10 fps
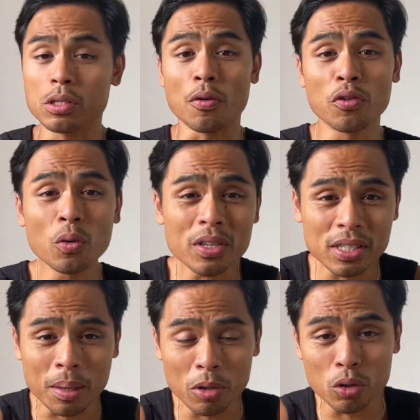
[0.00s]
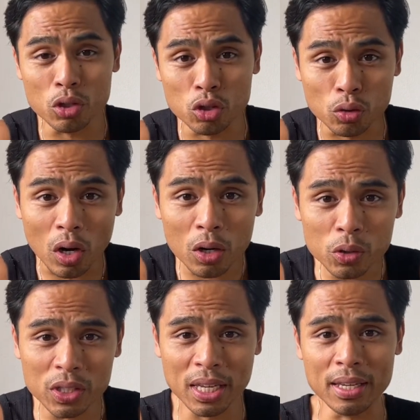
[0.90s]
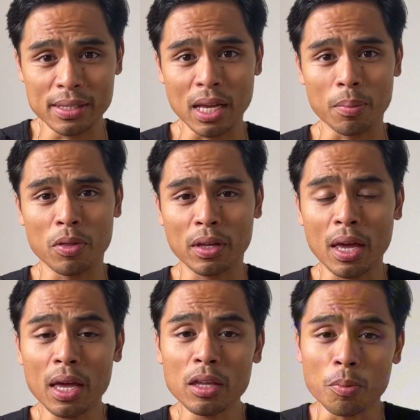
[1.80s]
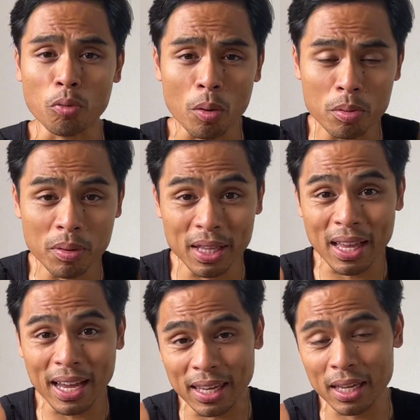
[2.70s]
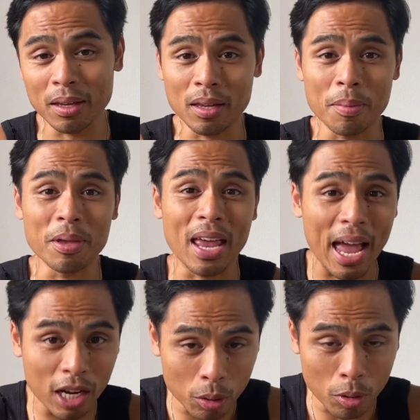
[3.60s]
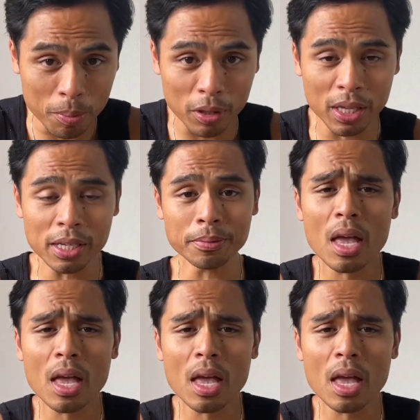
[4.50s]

if you are someone who struggles to hit depth, okay, you're probably lacking a bit of ankle mobility.